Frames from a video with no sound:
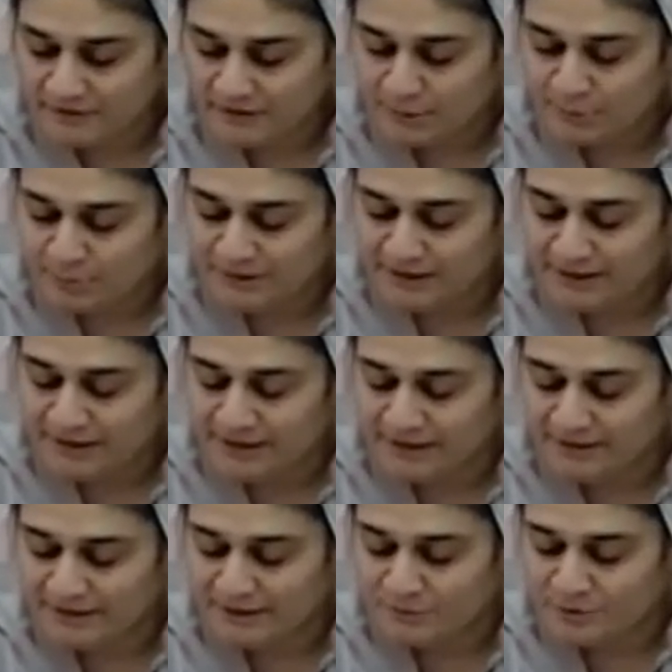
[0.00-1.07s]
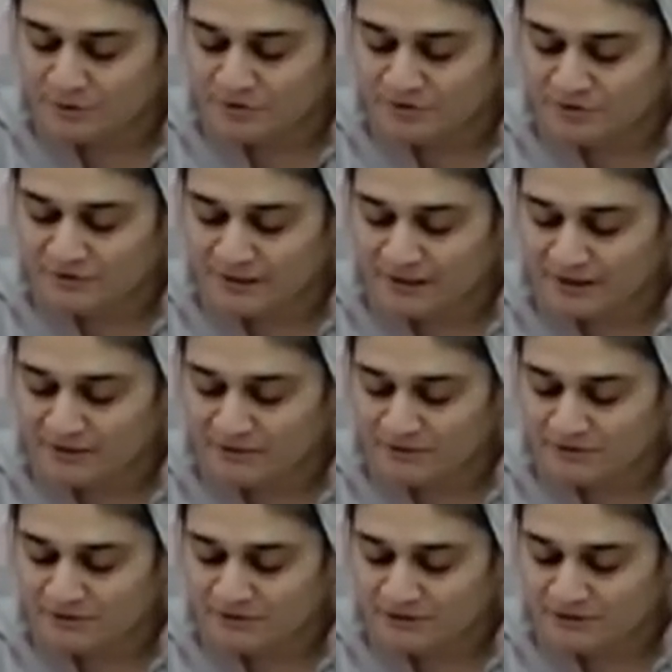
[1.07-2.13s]
a planet that moves
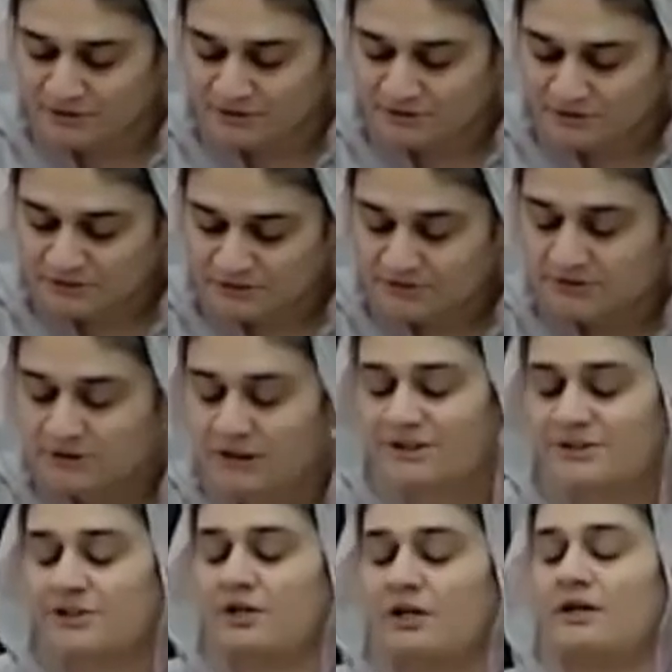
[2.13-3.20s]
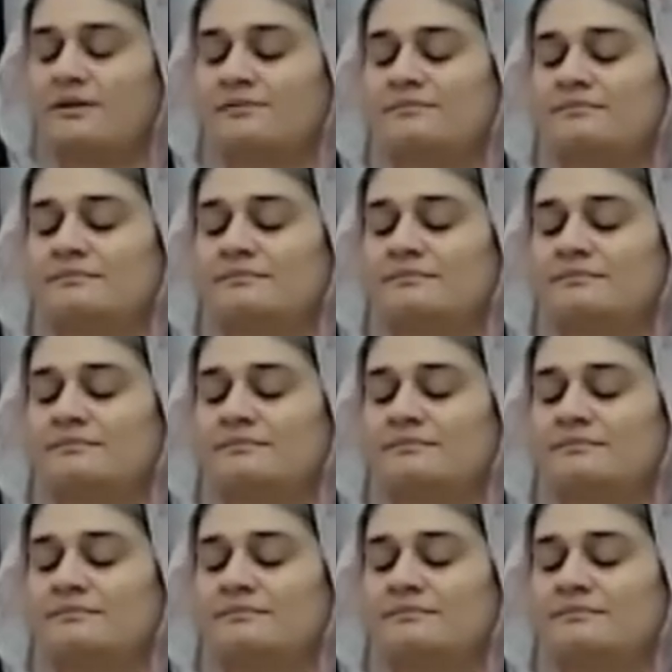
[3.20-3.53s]
around a star.